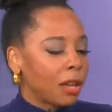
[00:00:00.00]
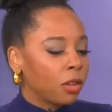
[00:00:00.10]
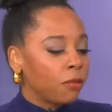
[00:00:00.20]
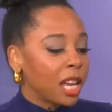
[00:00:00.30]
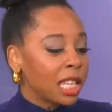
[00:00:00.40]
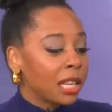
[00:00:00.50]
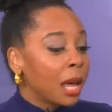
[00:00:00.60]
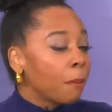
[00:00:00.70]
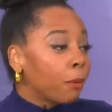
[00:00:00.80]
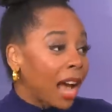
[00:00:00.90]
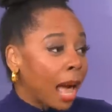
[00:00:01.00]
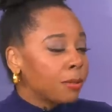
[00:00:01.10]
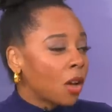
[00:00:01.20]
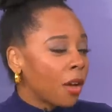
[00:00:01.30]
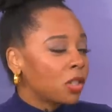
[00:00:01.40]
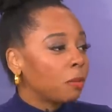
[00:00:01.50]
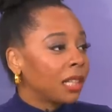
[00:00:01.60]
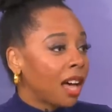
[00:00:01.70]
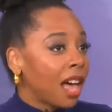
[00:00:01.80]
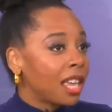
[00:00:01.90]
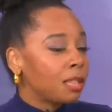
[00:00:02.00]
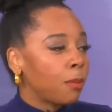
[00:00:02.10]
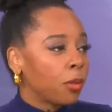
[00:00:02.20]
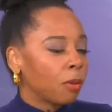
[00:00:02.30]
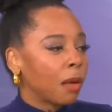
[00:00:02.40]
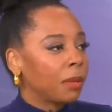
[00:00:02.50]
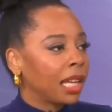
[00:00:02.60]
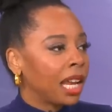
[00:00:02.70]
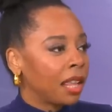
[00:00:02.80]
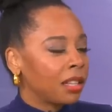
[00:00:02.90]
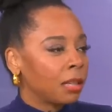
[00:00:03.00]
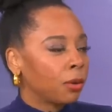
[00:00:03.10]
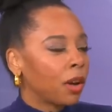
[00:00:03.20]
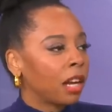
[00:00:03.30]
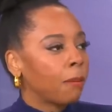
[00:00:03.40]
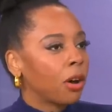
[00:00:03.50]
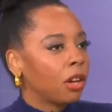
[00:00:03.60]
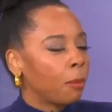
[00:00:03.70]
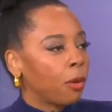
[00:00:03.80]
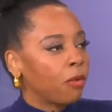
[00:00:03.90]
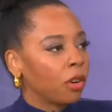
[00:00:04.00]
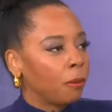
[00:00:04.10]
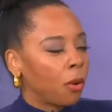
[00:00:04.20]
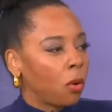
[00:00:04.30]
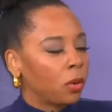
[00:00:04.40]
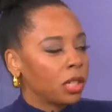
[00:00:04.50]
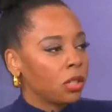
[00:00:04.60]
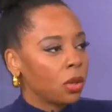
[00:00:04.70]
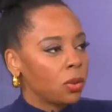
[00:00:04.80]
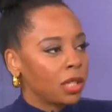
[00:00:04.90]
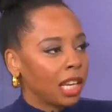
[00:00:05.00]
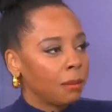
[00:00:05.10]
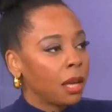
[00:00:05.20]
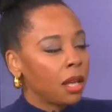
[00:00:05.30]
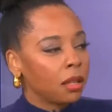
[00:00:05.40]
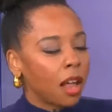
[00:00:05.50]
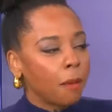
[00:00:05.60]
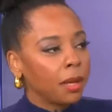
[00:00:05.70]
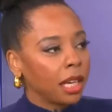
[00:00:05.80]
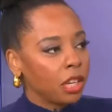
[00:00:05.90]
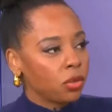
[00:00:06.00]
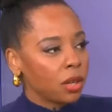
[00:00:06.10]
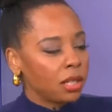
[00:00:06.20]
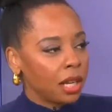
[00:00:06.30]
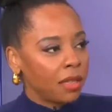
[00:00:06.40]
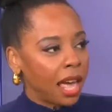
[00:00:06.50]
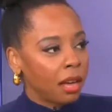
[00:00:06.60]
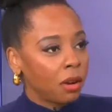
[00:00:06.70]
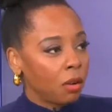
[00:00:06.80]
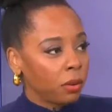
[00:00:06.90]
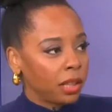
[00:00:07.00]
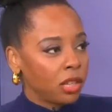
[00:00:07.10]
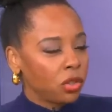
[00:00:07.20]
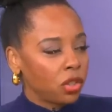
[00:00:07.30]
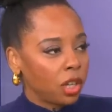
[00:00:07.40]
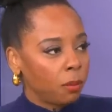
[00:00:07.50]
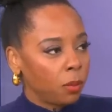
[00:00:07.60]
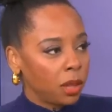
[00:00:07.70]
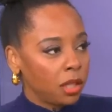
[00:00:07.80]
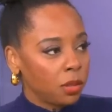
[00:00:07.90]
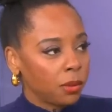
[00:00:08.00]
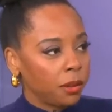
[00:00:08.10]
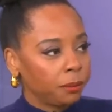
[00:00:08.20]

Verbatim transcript: their face, perhaps also because both the Republican and the Democratic Party are both very beholden to those same mm-hmm. lobbying interests in that uh, relationship with Israel.